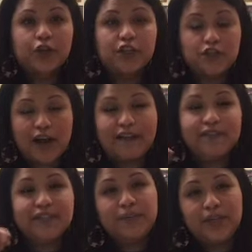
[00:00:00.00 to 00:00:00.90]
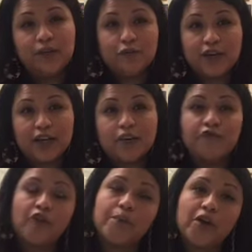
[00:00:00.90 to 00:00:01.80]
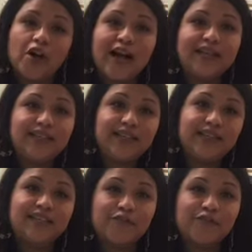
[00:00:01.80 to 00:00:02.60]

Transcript: the draft that's being written from her ideas,